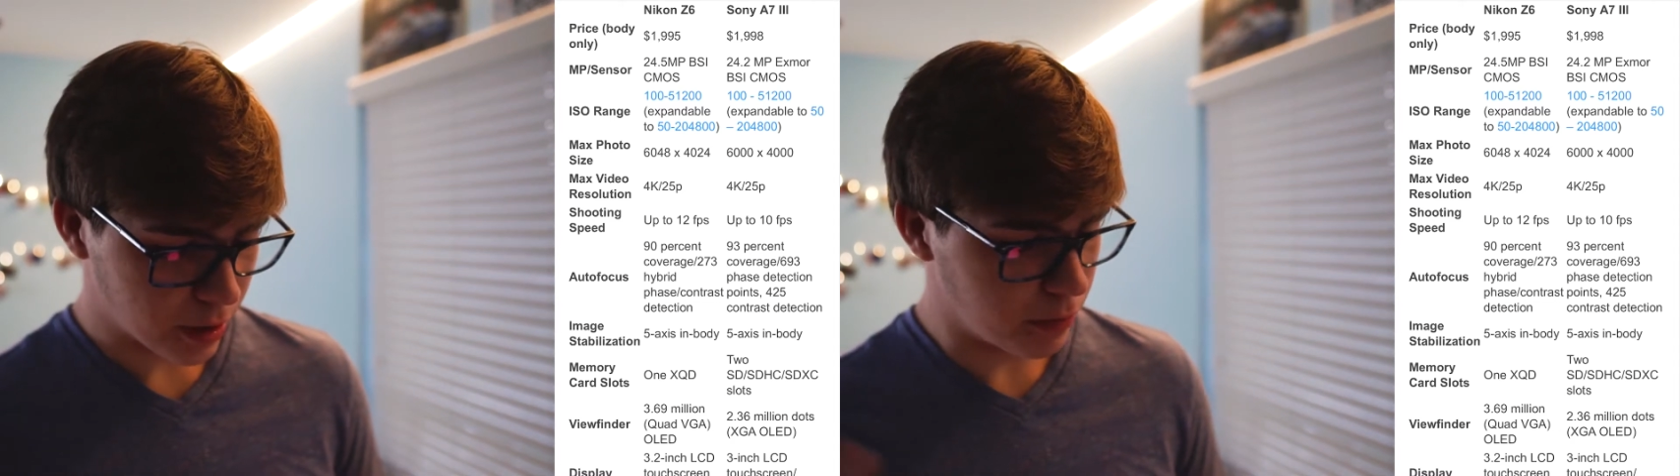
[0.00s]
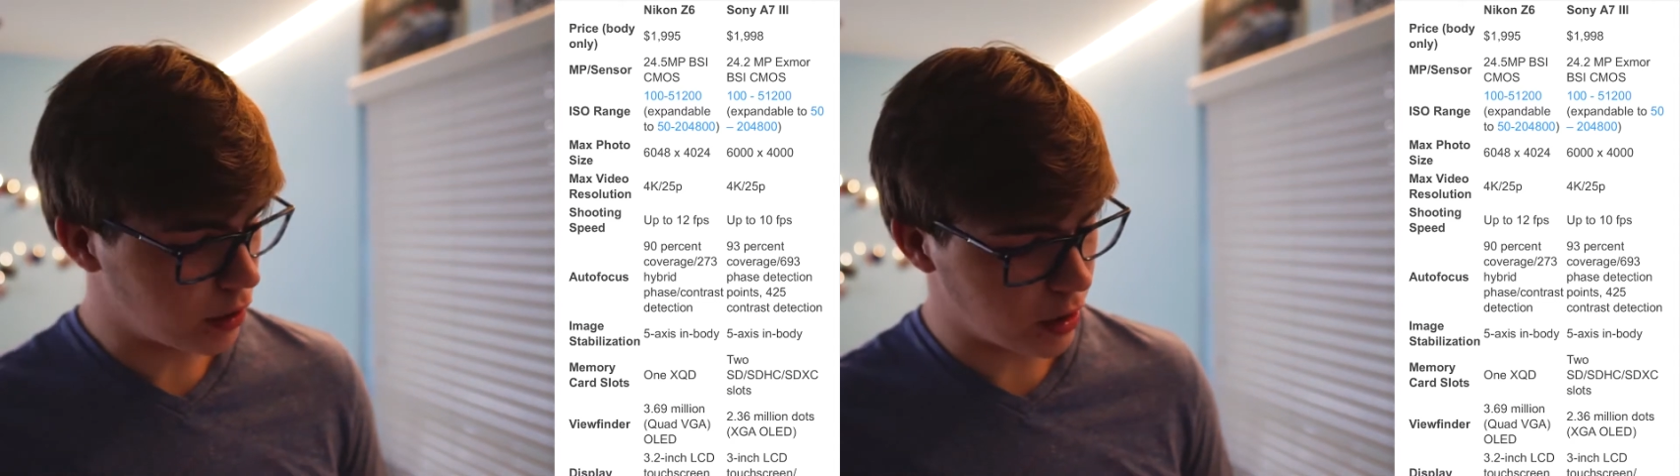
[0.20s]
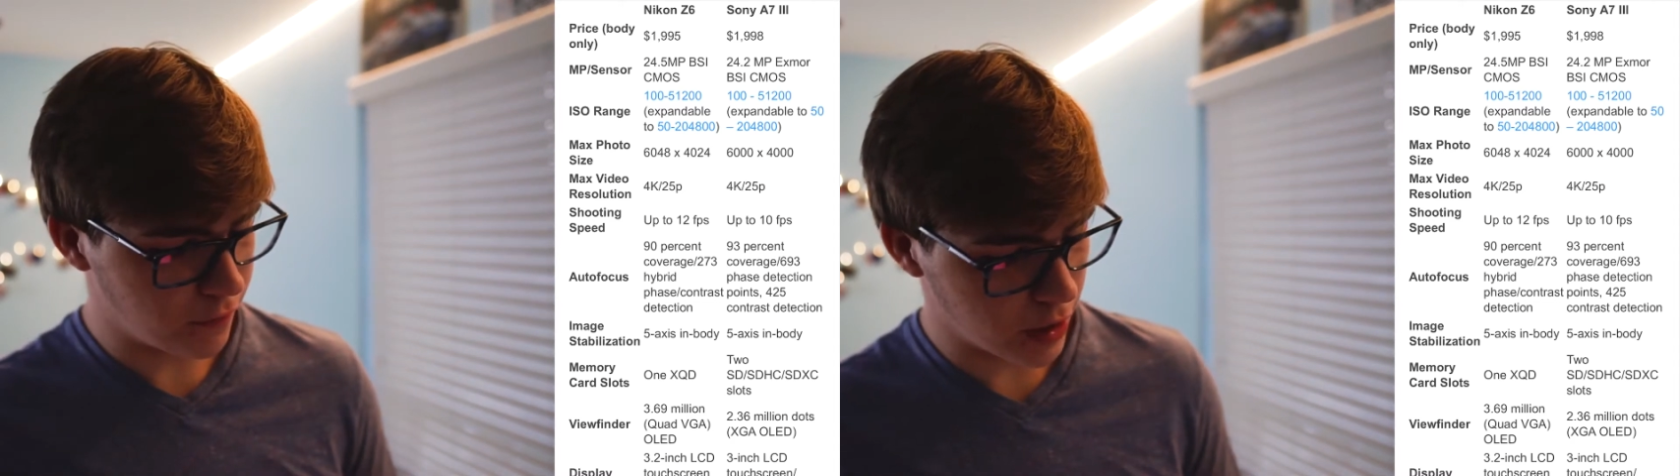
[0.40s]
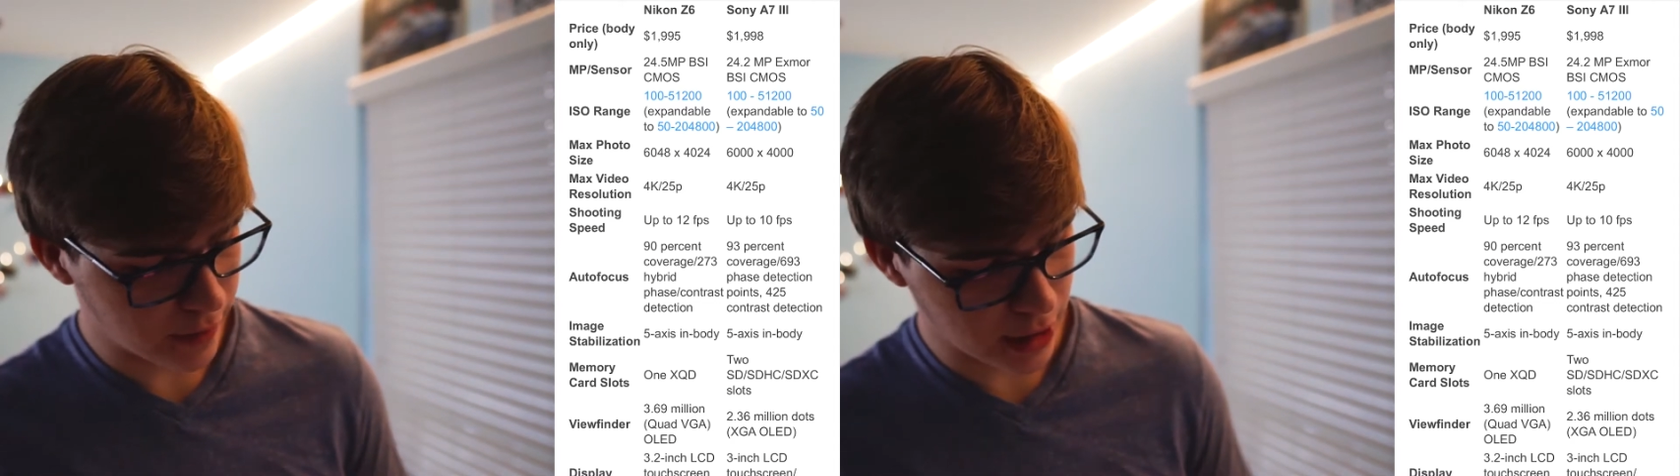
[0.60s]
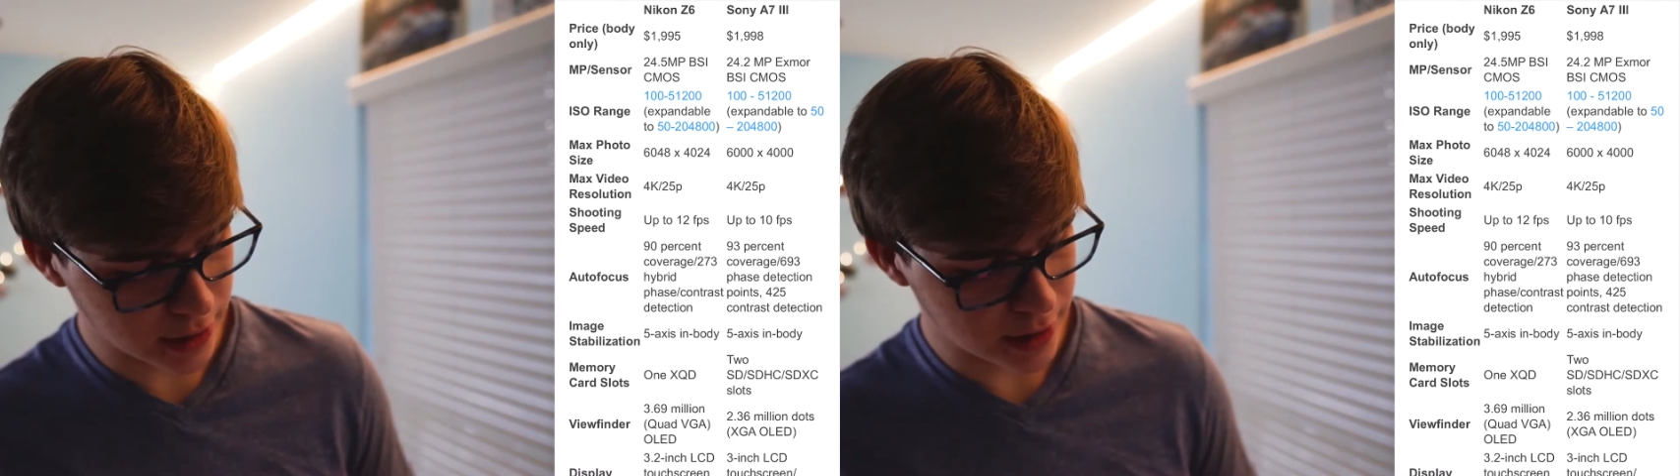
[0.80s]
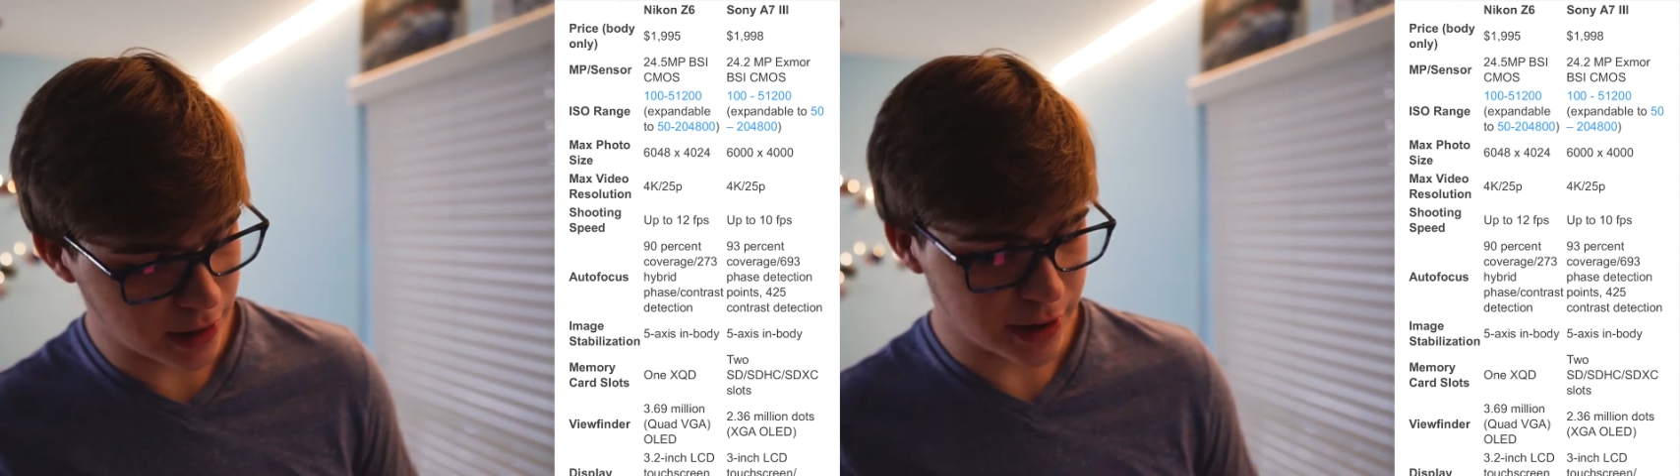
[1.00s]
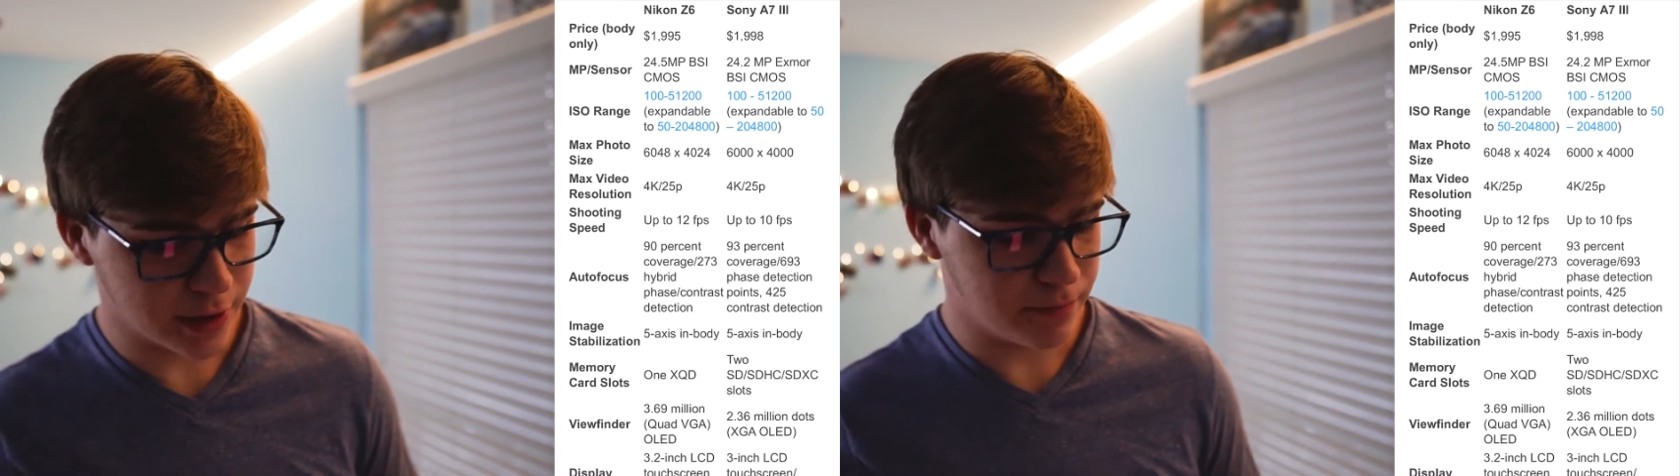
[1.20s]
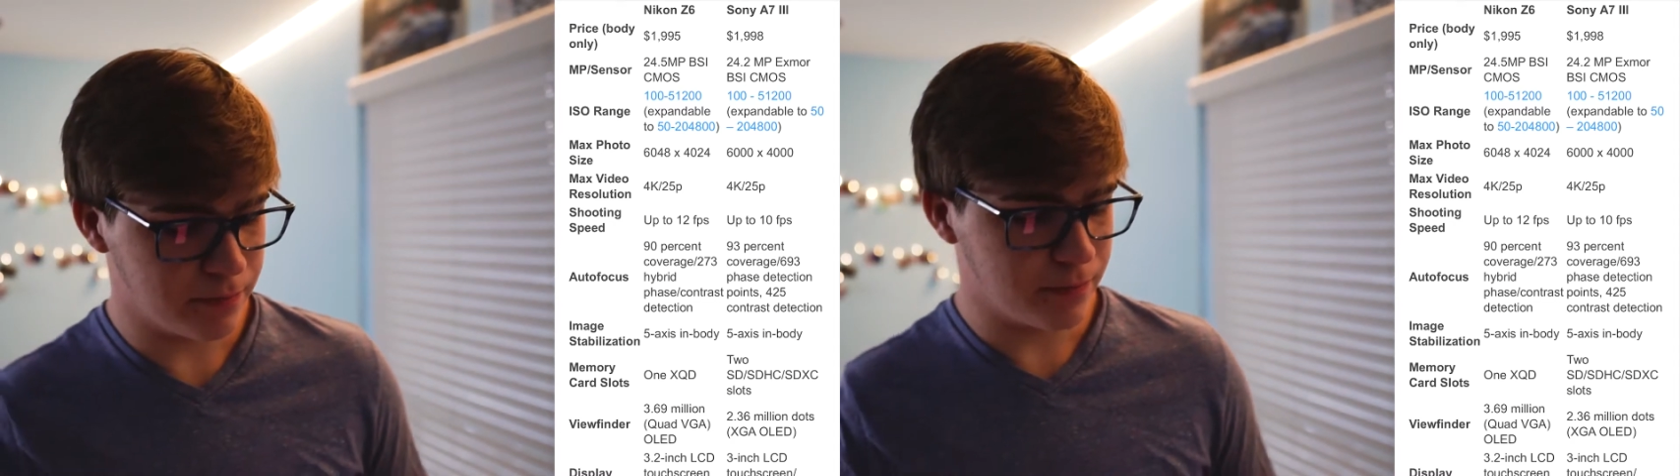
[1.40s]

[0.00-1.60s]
Both have 5-axis